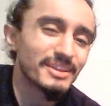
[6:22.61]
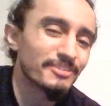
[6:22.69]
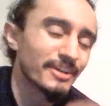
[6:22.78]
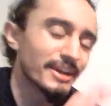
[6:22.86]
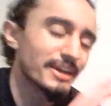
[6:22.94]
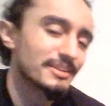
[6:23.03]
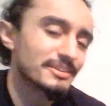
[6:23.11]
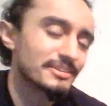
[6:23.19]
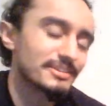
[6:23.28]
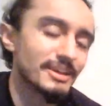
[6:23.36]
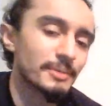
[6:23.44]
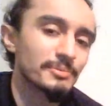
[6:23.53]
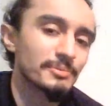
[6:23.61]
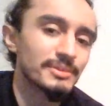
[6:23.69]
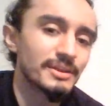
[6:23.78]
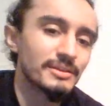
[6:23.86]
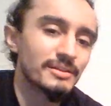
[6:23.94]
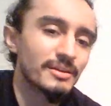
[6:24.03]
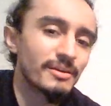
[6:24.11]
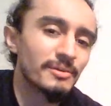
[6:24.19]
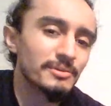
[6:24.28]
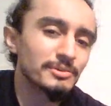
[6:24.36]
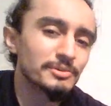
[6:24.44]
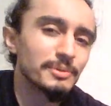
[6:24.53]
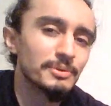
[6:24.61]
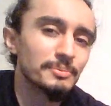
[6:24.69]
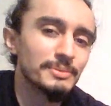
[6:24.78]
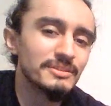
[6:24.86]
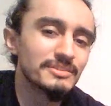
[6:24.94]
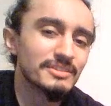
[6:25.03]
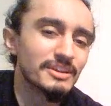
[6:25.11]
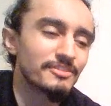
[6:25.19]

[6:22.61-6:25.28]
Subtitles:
if I had kept with that other spear piece,